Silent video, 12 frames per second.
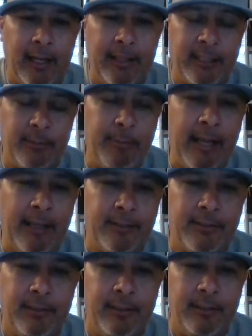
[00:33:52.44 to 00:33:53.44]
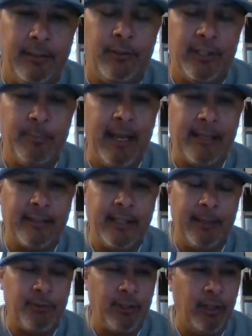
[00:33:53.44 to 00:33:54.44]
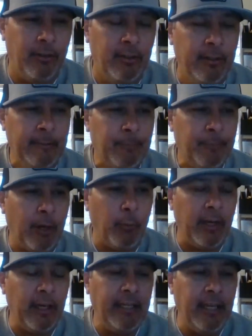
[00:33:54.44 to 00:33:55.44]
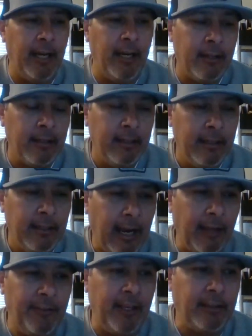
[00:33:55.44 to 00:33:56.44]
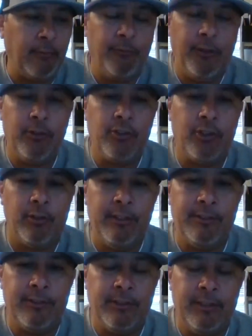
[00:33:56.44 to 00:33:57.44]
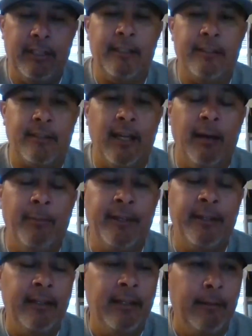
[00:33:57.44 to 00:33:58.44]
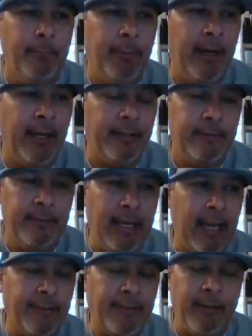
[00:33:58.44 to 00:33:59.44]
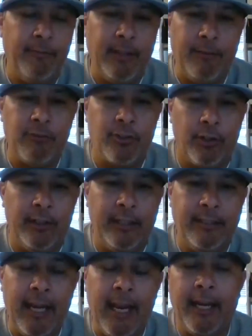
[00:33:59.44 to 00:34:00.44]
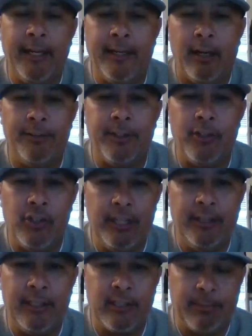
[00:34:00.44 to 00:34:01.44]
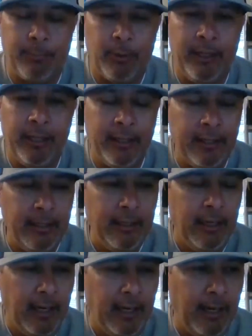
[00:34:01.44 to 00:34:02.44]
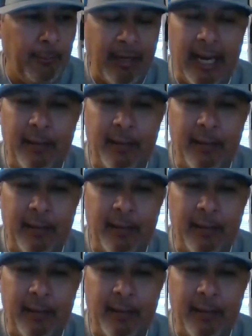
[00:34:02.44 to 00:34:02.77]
this past game. So they're really young. I think the future is coming. But yeah, they've certainly taken it on the chin this spring. A lot